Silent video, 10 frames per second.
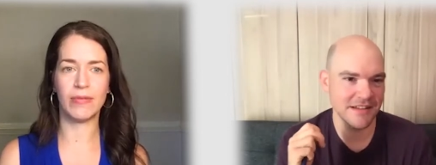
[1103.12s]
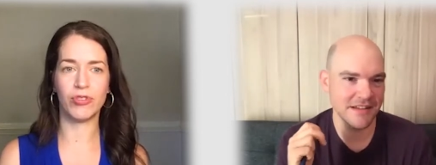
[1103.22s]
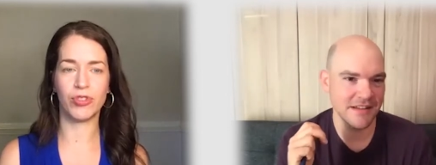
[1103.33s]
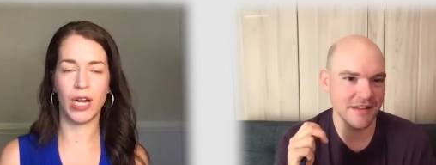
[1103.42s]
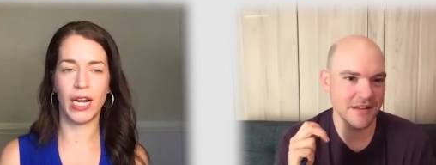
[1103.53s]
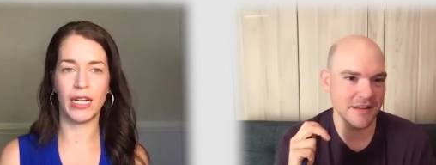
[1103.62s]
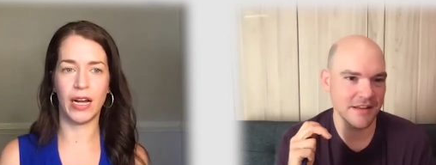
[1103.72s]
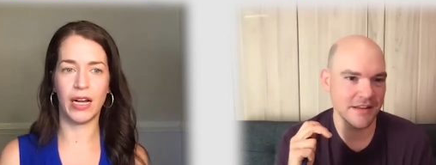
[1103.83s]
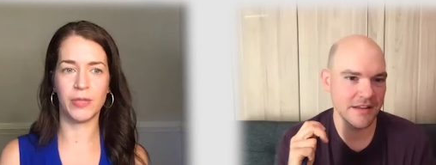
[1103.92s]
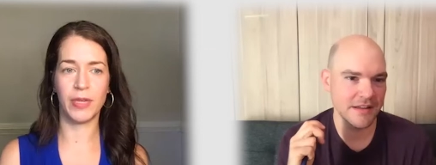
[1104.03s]
Speaker 1: trying
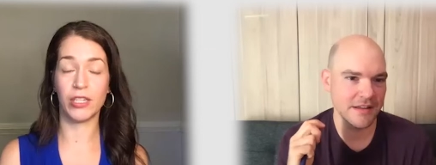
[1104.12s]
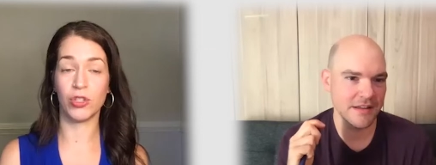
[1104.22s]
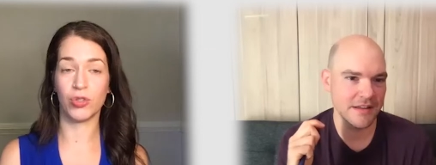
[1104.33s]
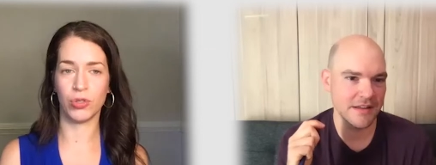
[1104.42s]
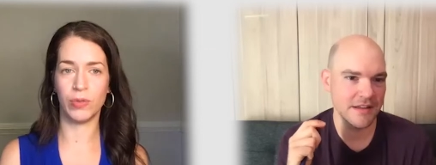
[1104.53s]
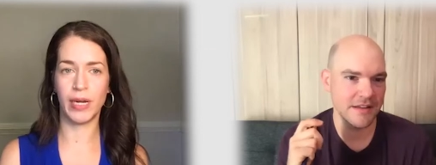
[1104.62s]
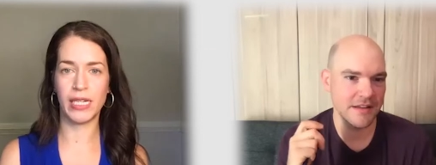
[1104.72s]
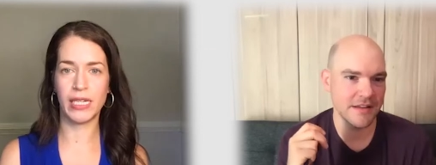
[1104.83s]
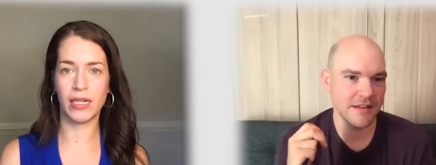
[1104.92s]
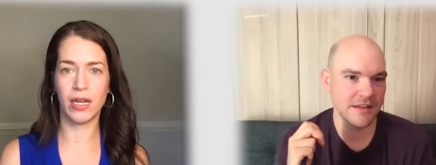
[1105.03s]
not to be controlled by
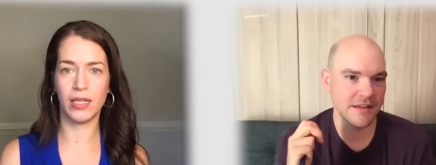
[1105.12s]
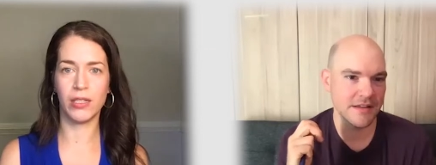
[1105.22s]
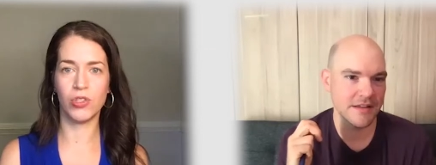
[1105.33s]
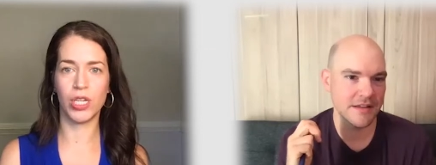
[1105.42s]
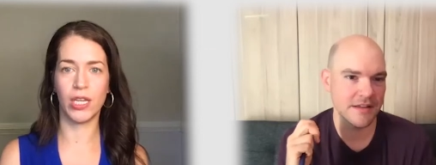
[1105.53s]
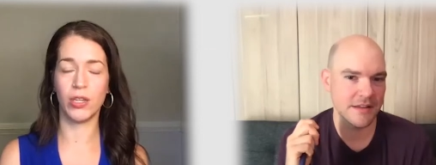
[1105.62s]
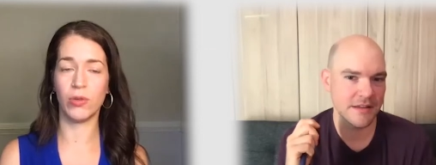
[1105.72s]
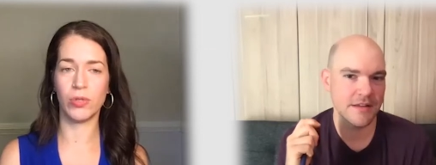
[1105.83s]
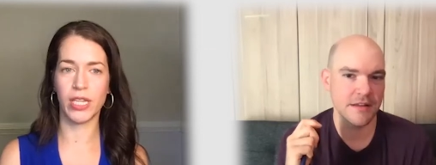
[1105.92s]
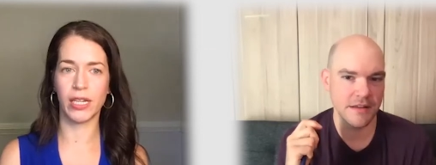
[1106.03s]
technology and
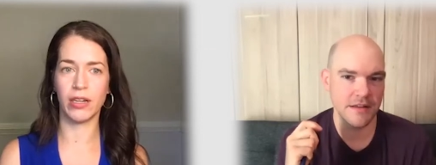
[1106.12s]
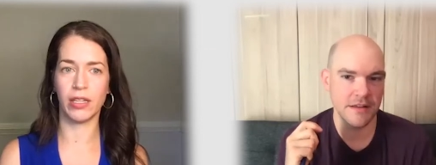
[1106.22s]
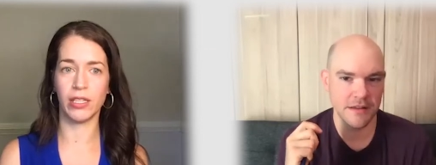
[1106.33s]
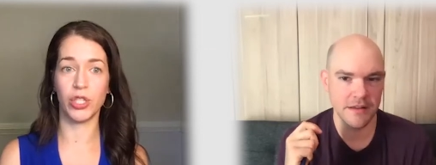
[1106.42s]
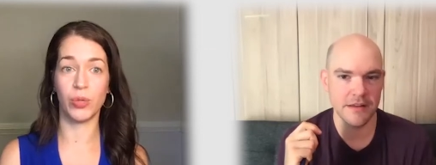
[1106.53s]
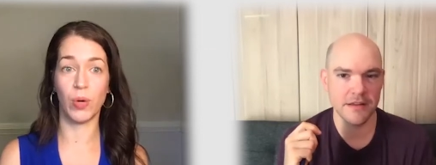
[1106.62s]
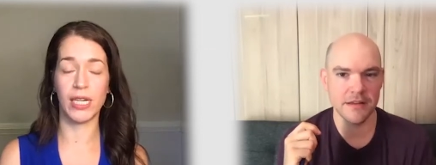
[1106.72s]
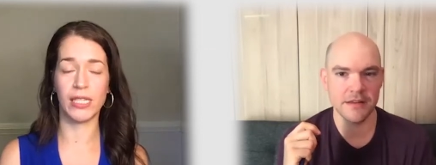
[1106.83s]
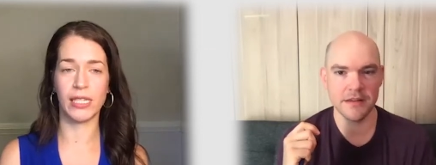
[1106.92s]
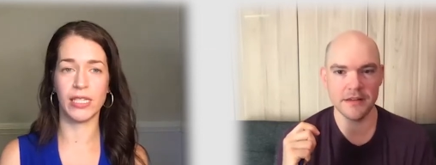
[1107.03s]
use technology
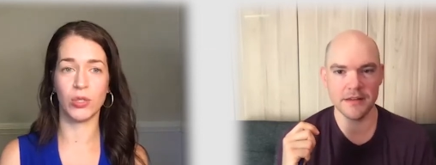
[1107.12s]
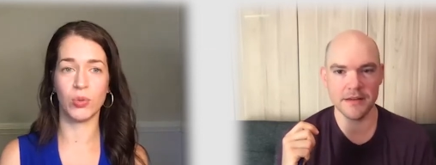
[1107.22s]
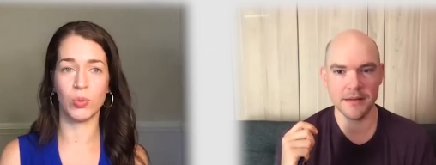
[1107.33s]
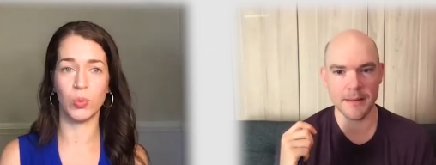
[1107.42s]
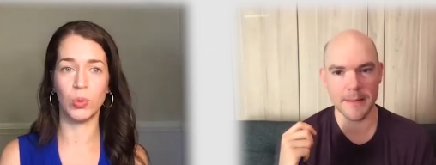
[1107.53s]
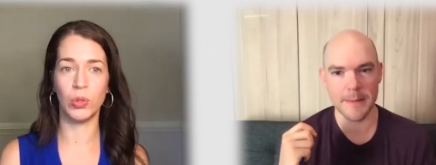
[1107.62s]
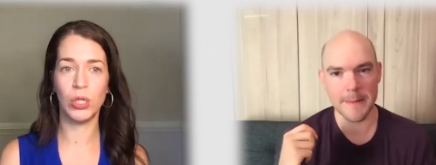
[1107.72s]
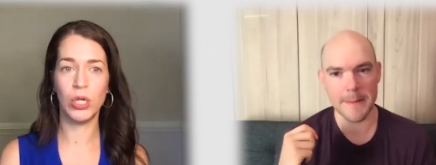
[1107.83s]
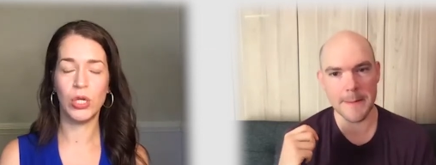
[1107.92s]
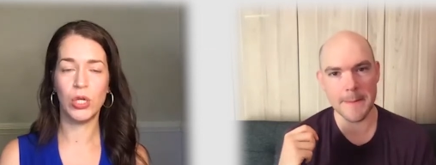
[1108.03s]
wisely as a tool.
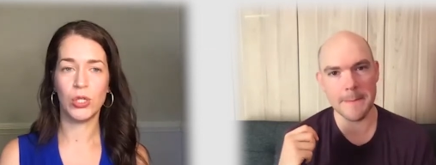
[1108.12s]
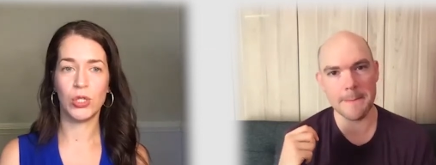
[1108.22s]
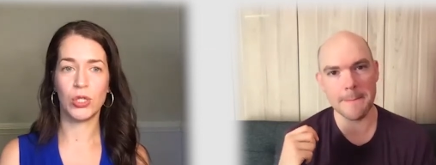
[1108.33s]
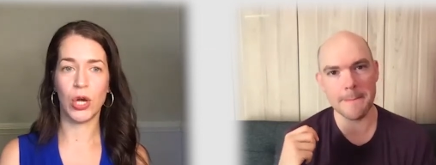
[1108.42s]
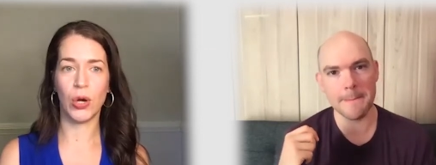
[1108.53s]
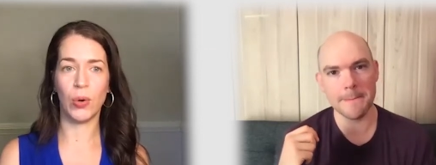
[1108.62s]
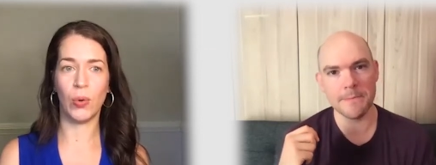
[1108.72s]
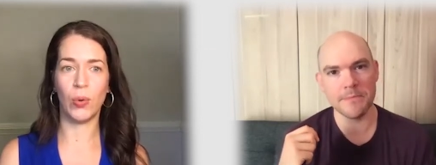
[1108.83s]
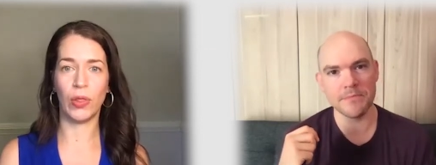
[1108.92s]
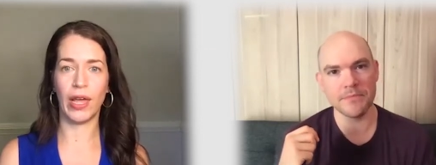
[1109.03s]

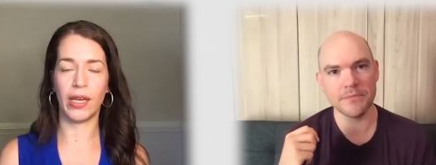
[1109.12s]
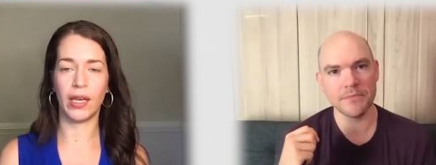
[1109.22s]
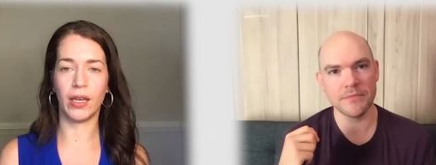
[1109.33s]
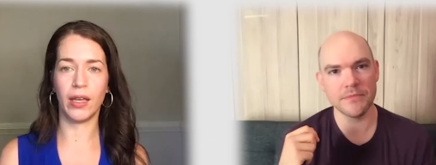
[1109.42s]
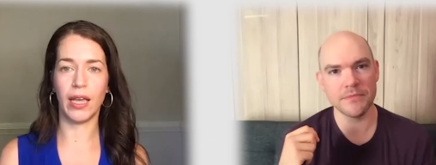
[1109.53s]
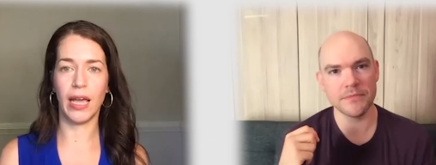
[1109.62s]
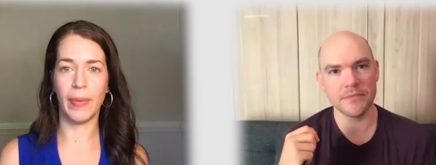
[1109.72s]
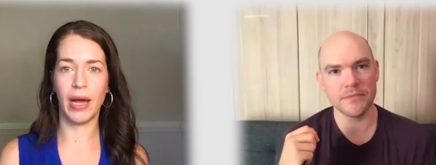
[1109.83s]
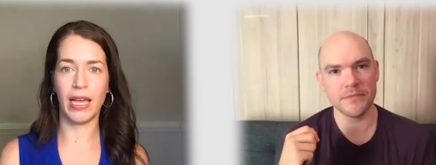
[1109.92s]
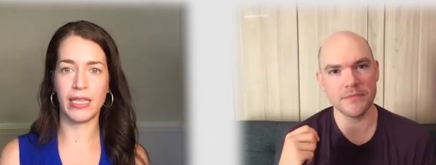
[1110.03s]
So like, am
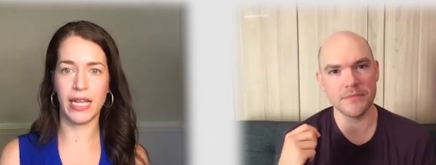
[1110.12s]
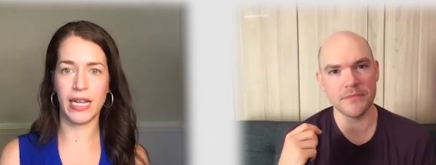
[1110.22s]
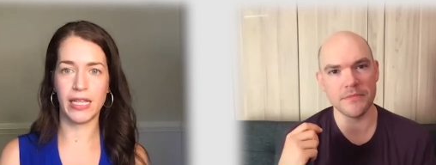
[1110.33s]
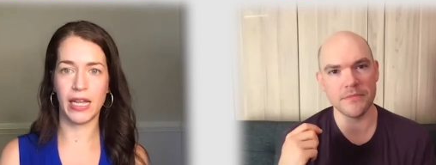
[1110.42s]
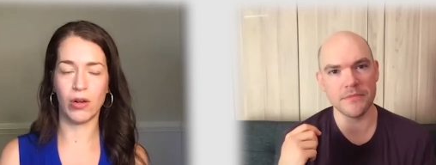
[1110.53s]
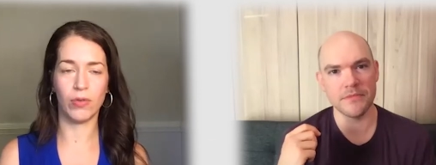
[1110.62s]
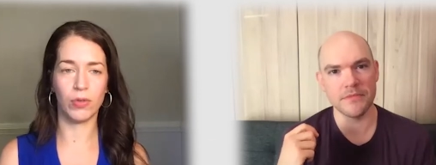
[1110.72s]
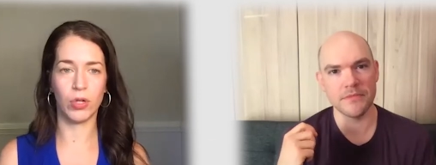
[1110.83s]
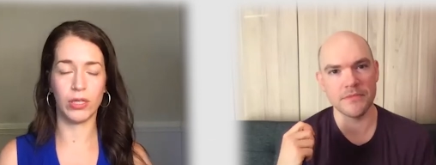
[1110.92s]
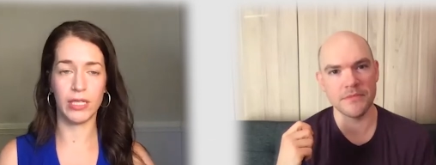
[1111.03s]
I setting that
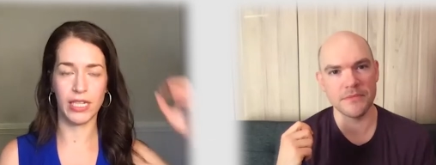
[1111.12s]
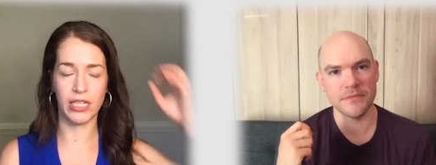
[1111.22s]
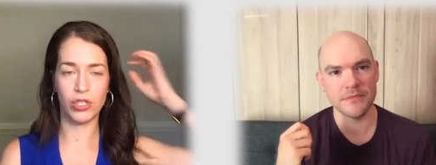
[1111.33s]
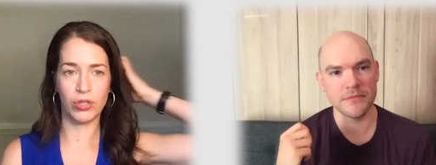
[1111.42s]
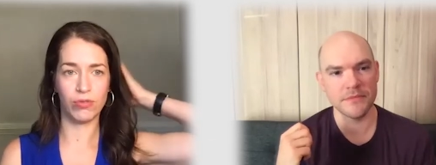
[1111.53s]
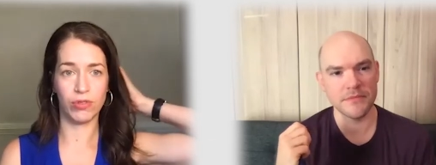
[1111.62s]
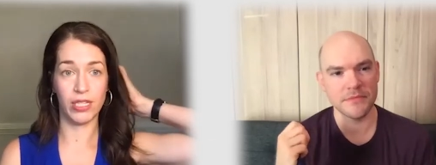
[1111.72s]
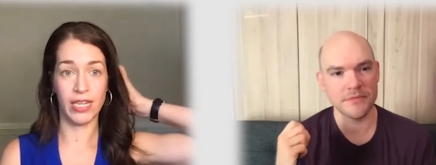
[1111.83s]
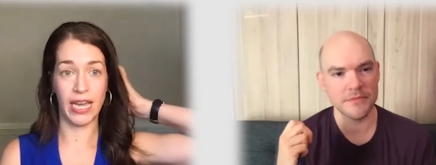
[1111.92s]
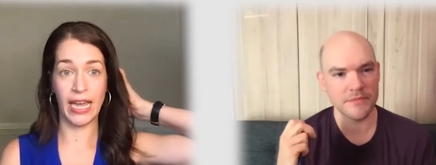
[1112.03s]
overall intention through the
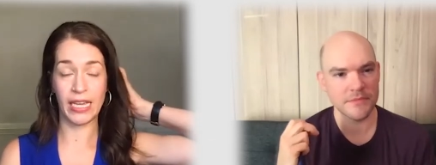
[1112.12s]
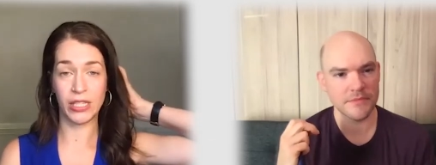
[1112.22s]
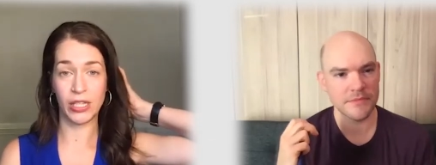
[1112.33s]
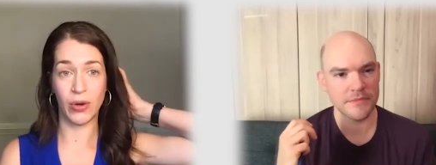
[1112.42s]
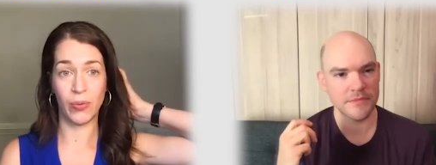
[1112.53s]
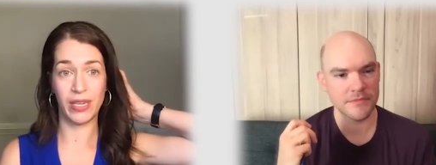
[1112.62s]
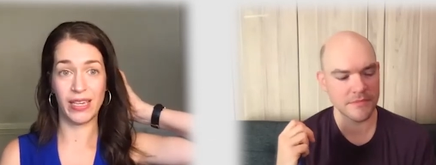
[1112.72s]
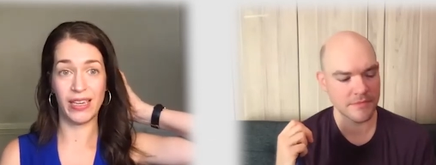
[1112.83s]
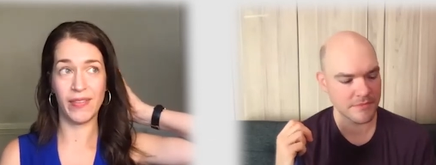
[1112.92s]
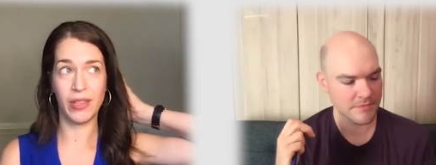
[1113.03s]
day? So
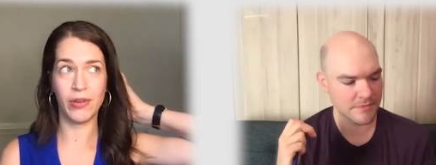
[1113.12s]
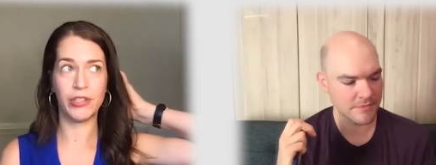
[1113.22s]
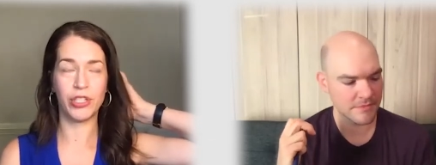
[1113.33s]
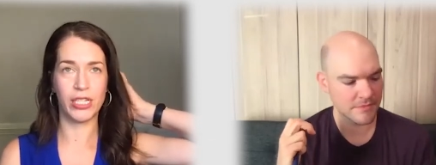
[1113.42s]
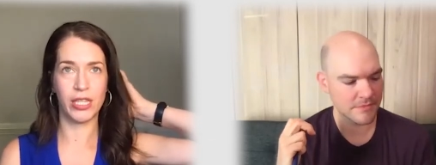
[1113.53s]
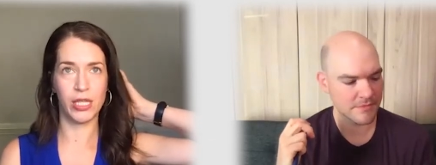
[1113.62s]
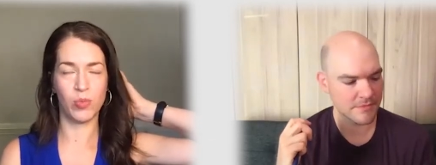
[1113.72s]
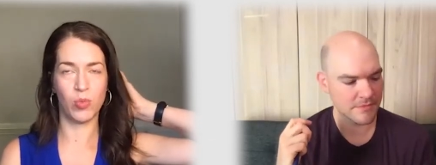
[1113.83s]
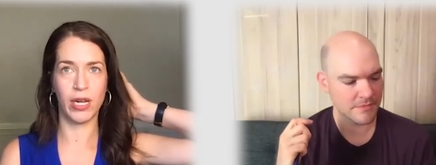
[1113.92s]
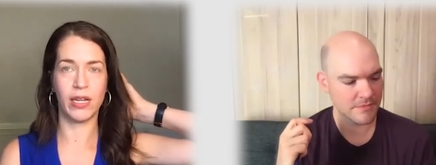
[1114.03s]
even though I checked this
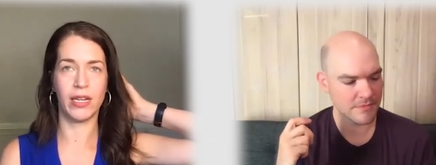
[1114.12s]
morning,